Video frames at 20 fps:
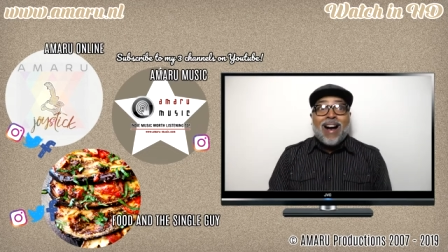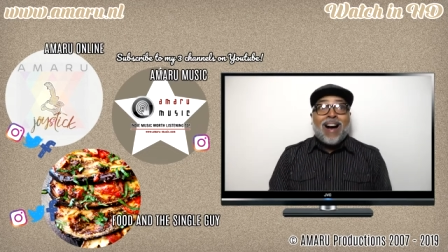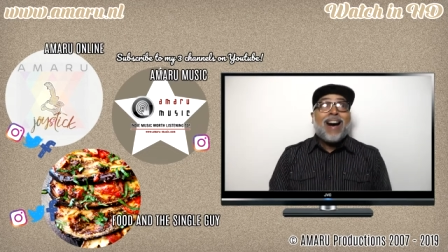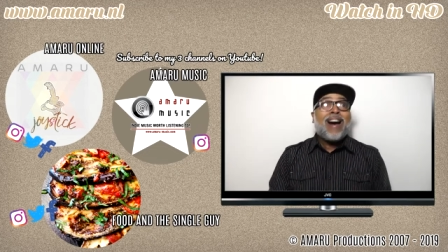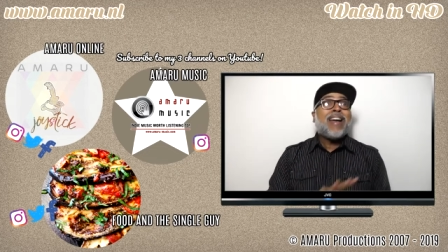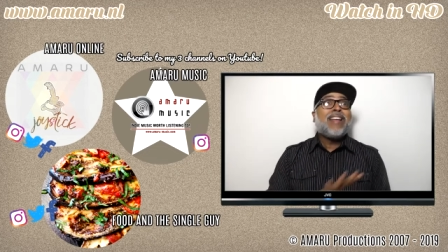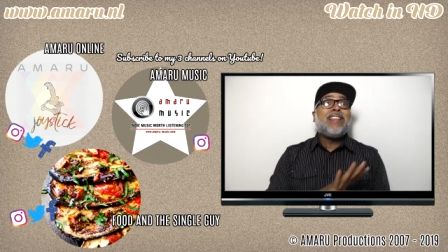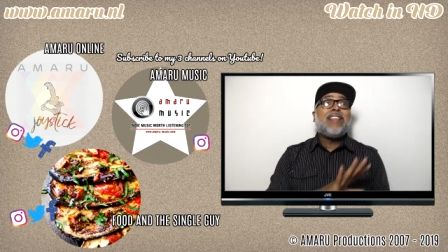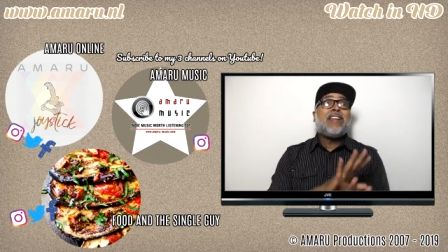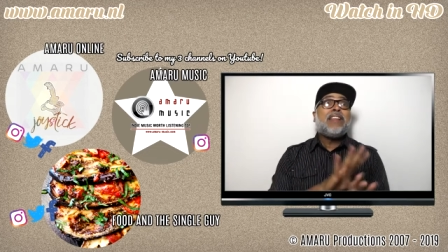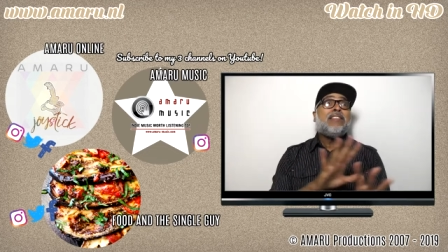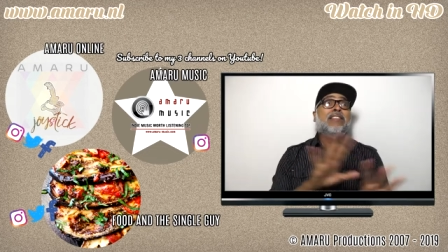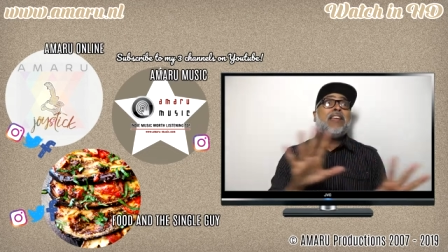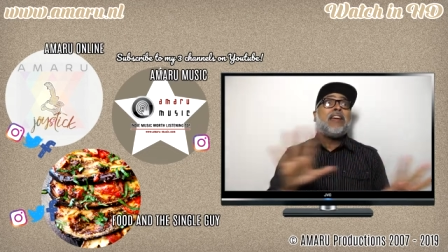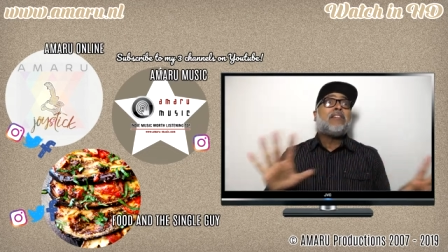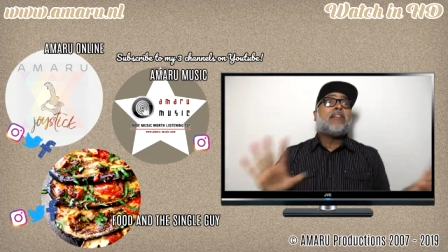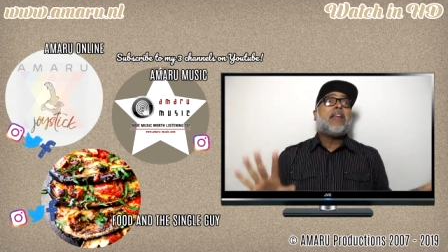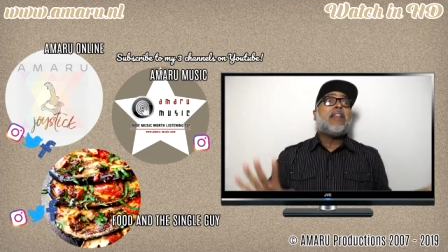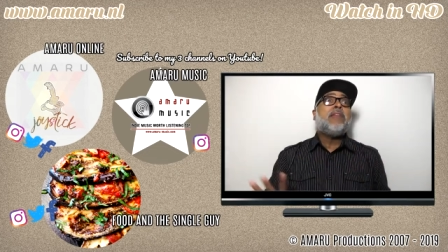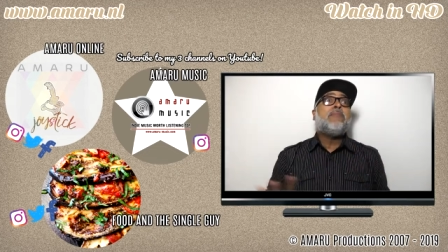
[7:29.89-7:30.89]
I didn't
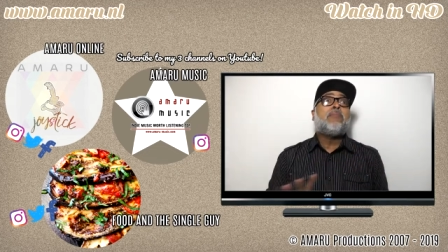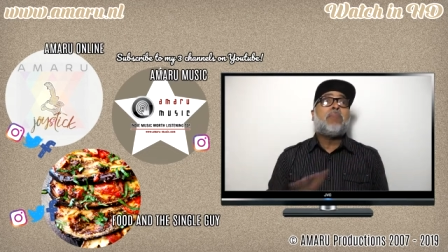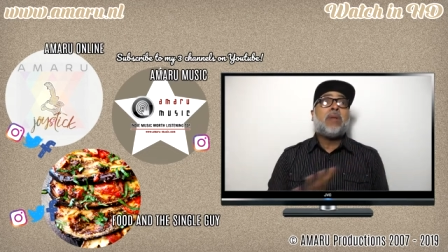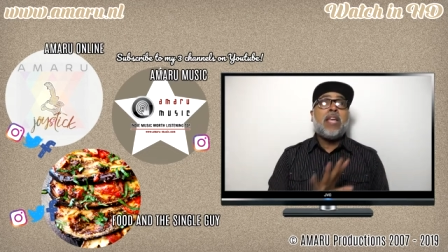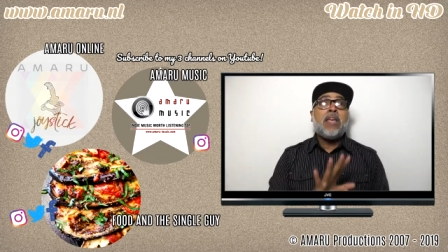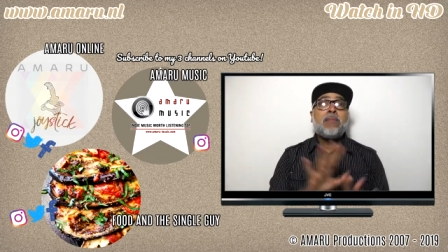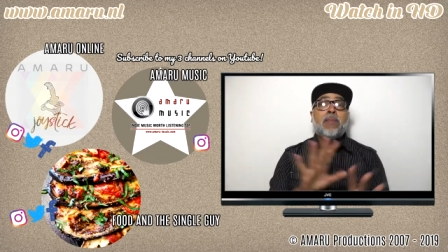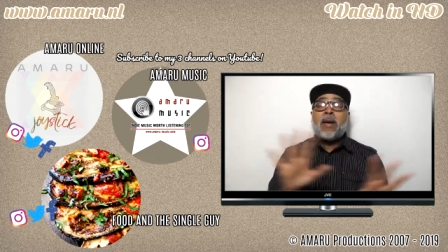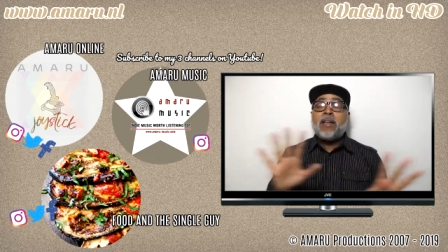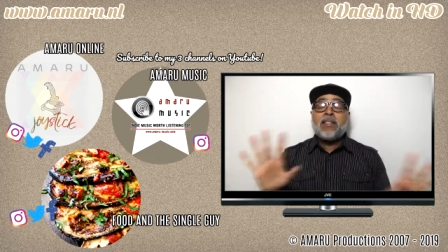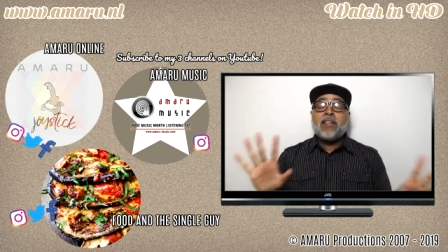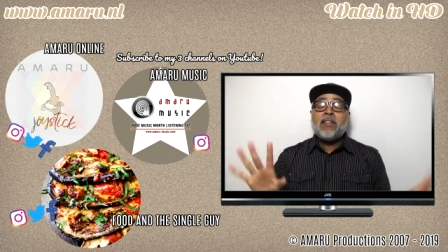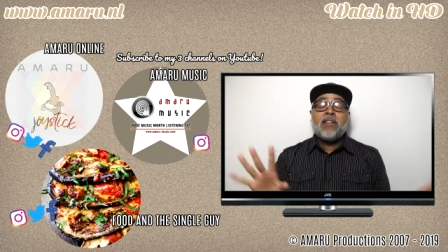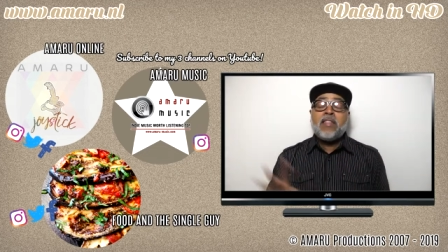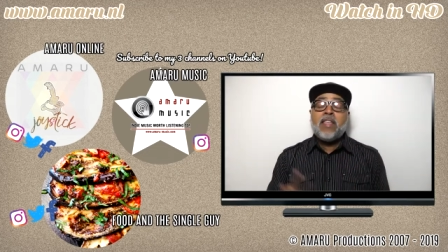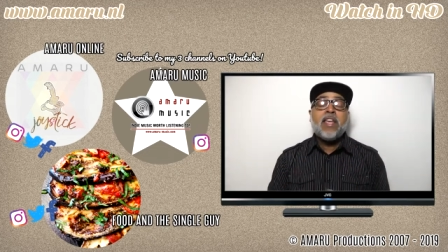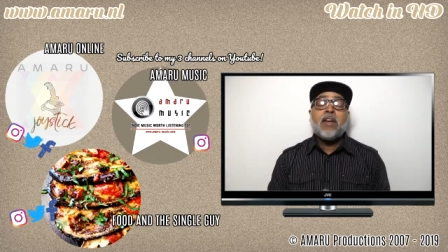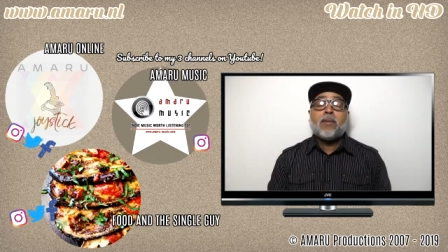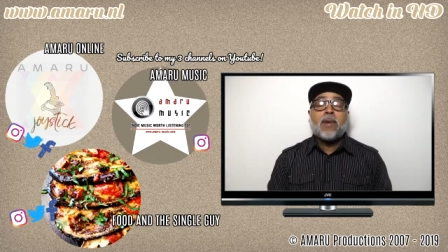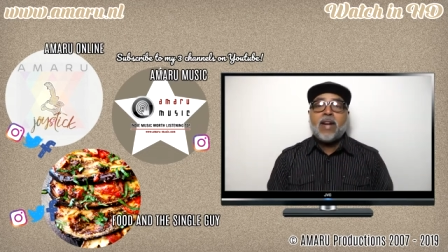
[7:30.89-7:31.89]
hear any bleep, I didn't
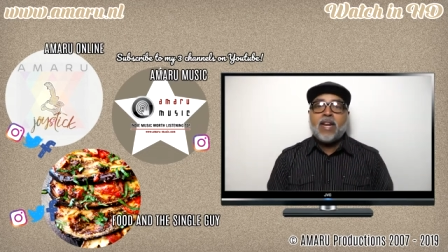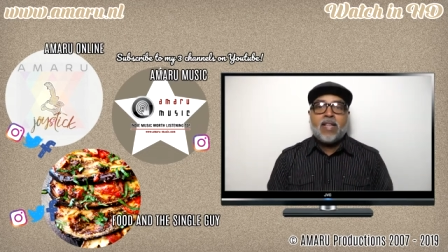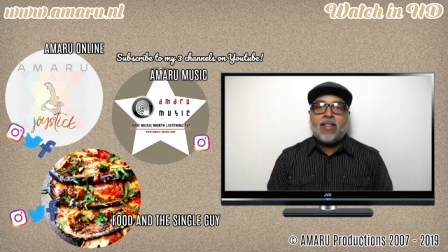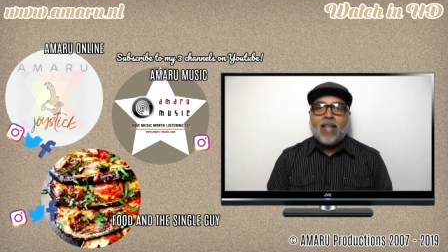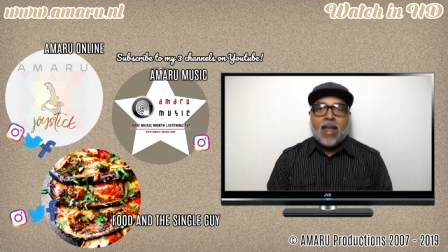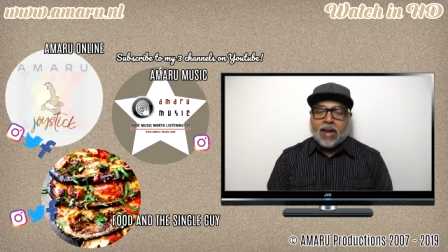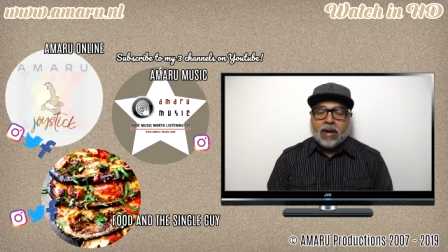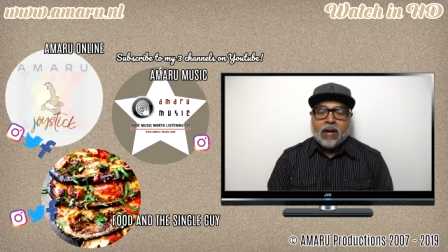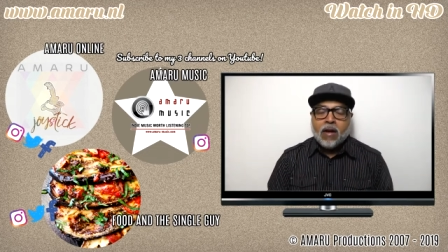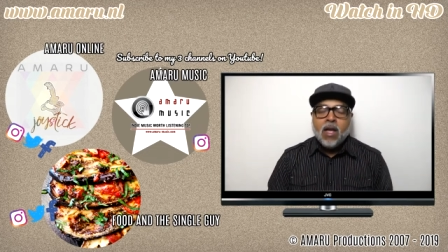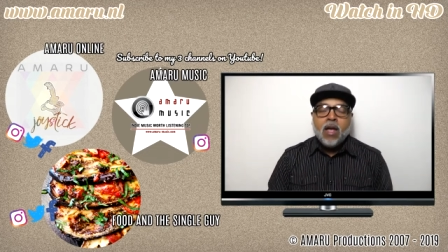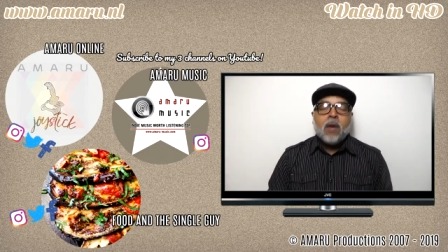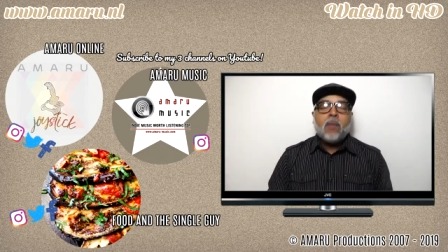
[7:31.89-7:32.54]
hear anything.